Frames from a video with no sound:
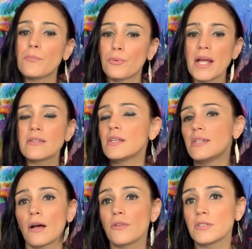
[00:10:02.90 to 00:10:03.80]
brightly
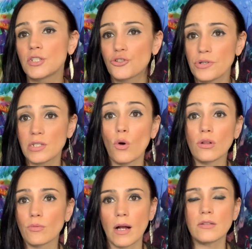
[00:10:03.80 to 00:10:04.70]
down on the streets all
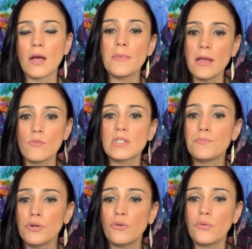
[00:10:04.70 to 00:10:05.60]
around them. It was
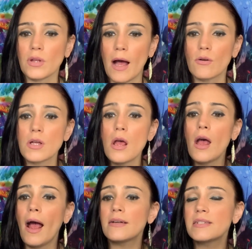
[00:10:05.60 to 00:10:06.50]
beautiful out.
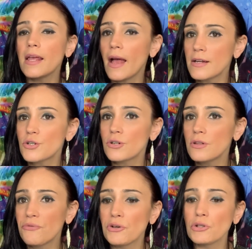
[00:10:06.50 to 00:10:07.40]
As they entered
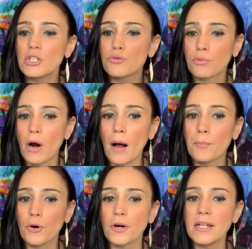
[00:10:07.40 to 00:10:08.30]
the village
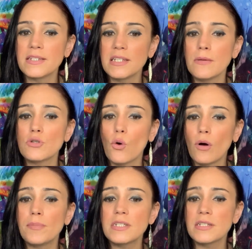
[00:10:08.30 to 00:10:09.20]
proper, it seemed all
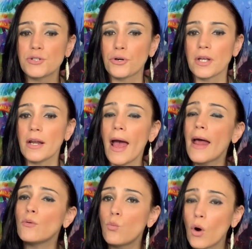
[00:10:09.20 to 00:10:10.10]
but deserted,
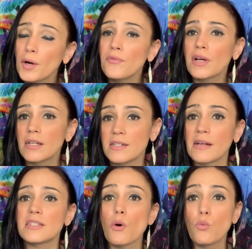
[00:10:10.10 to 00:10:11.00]
and one of the
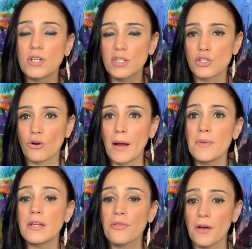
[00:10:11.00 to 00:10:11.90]
cadets would describe
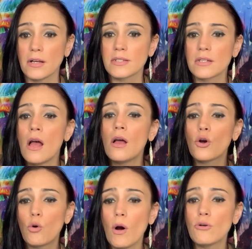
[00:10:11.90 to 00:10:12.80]
it thus,
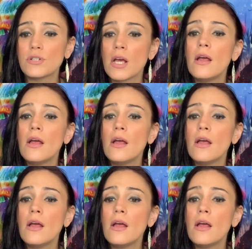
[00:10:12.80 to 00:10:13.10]
quote,